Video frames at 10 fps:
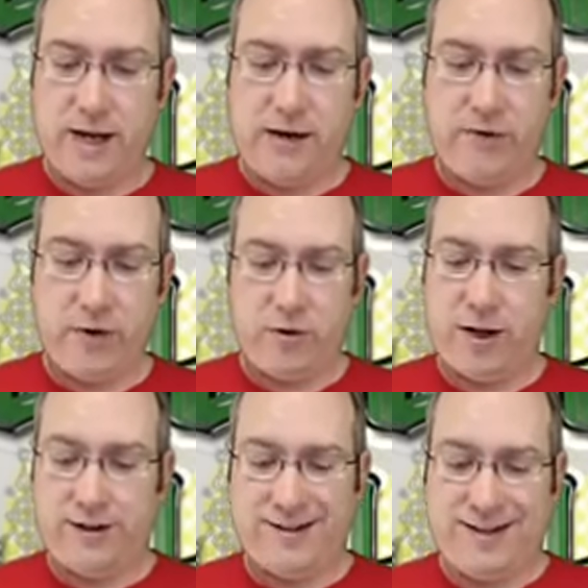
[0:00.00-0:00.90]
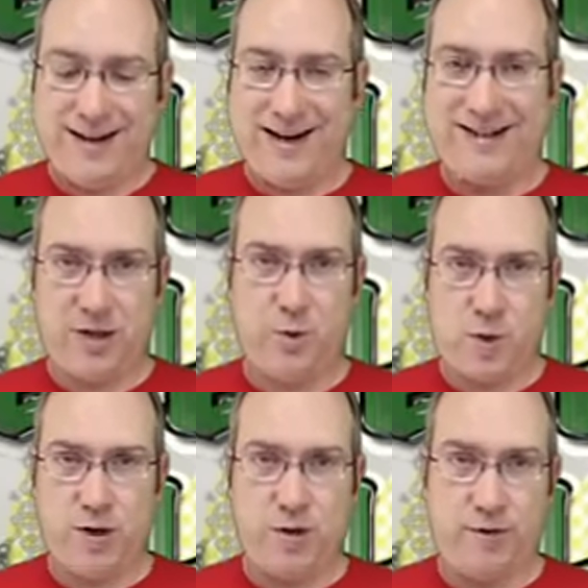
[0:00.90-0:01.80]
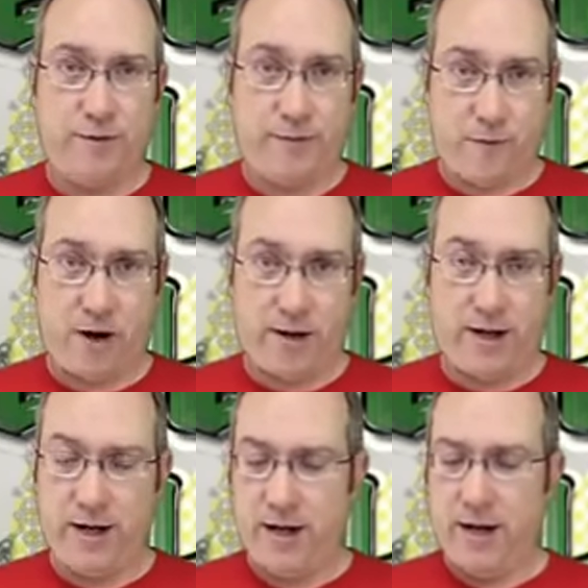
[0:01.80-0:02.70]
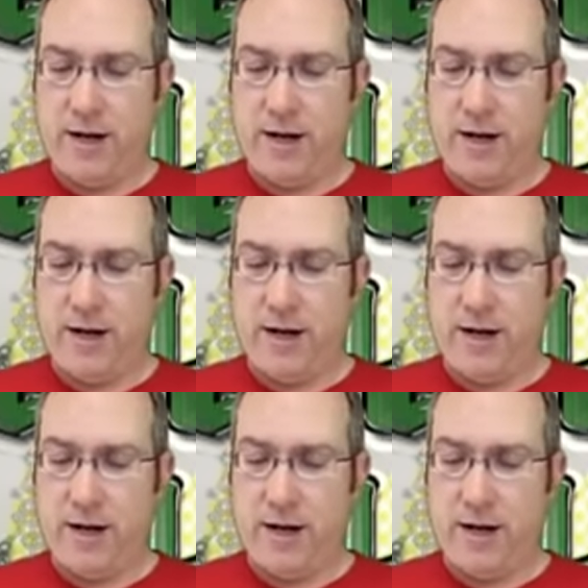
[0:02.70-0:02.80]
even though it's not dishwasher friendly,